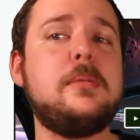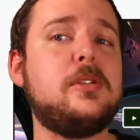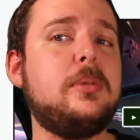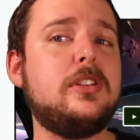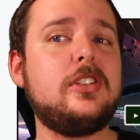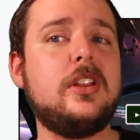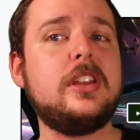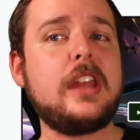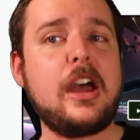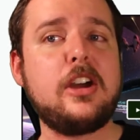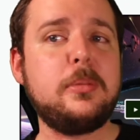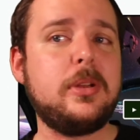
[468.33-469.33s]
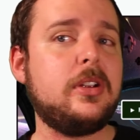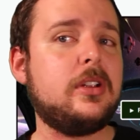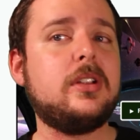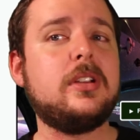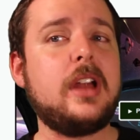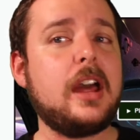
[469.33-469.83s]
It'd be something that I would be,
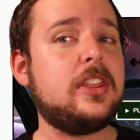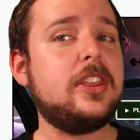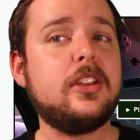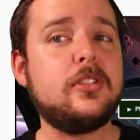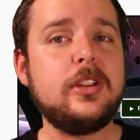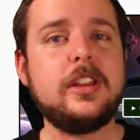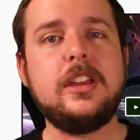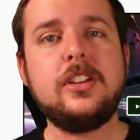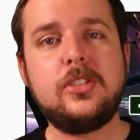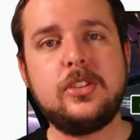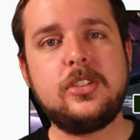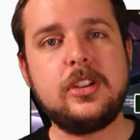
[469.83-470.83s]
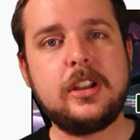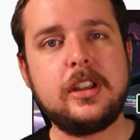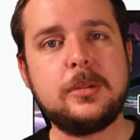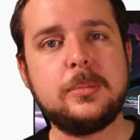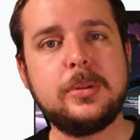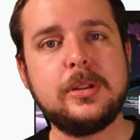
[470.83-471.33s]
I think, really interested
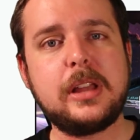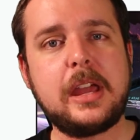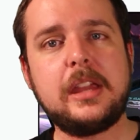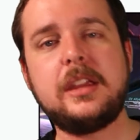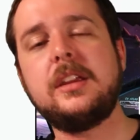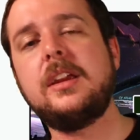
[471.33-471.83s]
in playing.